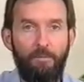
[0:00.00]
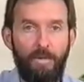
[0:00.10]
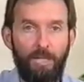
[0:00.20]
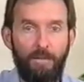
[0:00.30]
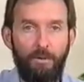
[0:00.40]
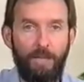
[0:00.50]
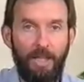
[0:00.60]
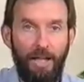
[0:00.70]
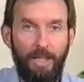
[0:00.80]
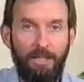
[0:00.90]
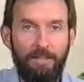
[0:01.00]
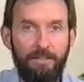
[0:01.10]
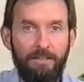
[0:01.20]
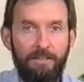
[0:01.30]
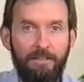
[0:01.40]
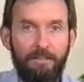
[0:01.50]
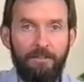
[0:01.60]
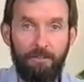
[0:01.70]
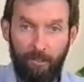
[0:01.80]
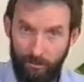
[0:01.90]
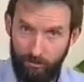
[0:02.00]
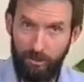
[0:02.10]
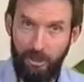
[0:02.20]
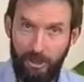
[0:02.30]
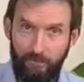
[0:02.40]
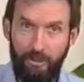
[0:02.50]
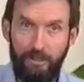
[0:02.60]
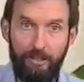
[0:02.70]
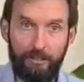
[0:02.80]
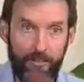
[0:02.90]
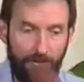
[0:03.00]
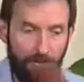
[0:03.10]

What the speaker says: What are you doing, eh?" So listen carefully.